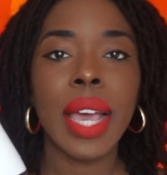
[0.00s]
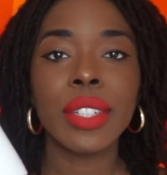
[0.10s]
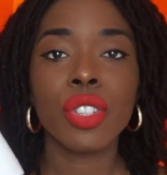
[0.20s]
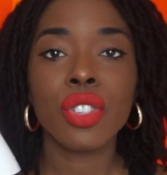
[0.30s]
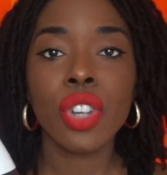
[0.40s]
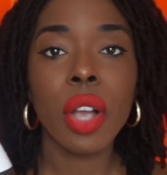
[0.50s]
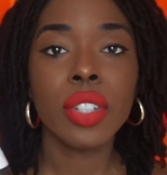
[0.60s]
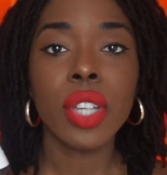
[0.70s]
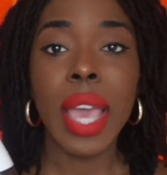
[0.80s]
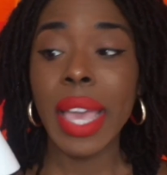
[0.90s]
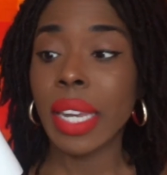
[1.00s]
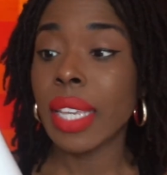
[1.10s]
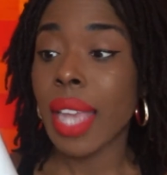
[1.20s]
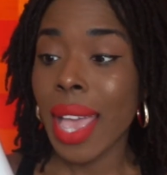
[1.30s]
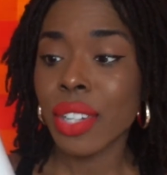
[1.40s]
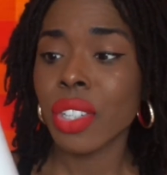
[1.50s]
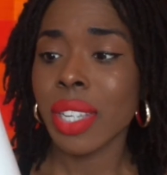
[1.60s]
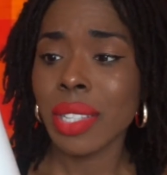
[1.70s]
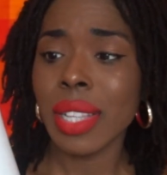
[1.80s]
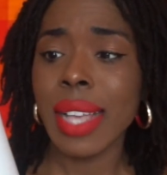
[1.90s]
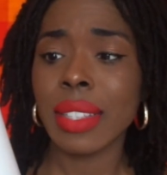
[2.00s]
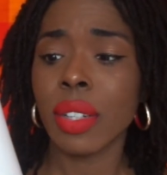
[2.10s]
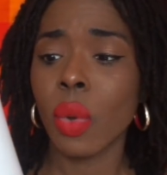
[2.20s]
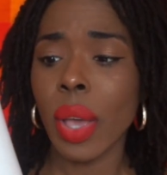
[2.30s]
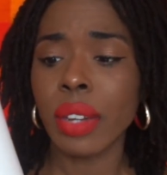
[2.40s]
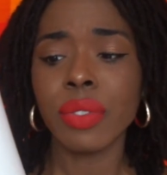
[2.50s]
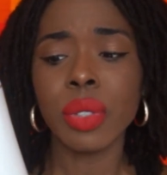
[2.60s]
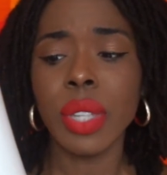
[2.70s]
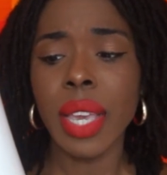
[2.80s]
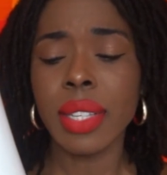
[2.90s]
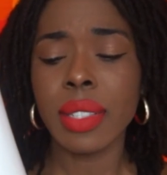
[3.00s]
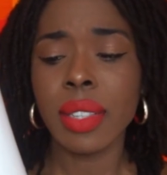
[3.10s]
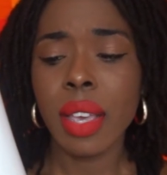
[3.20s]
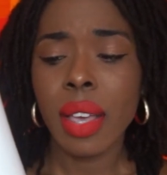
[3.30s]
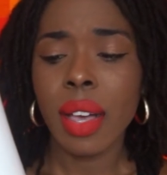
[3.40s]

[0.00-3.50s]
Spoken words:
I just charge it, and it actually has lasted quite a few days.